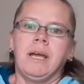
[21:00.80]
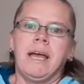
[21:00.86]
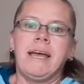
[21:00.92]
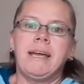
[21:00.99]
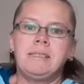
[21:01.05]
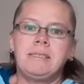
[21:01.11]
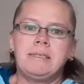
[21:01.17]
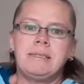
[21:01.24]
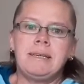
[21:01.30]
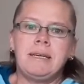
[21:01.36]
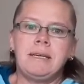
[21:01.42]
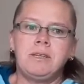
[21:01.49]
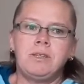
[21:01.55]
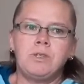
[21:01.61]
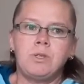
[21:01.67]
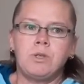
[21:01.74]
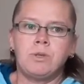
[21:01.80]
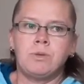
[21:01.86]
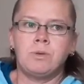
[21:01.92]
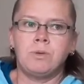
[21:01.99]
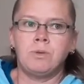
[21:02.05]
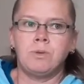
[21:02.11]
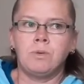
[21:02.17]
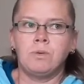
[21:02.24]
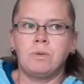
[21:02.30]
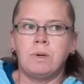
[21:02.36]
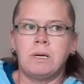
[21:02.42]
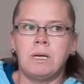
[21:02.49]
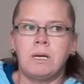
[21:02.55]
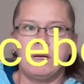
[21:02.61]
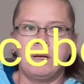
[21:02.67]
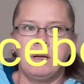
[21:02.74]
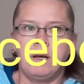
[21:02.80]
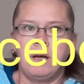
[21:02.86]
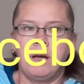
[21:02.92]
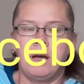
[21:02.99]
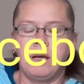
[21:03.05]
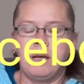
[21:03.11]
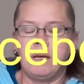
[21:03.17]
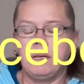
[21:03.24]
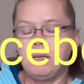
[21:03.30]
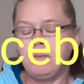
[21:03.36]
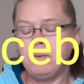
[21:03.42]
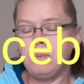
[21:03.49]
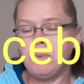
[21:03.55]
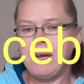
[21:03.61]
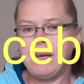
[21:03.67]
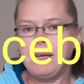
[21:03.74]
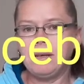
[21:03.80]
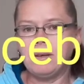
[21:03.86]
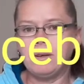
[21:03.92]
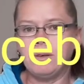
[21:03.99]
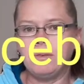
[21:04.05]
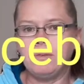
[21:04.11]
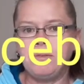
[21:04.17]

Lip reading: entered into a giveaway on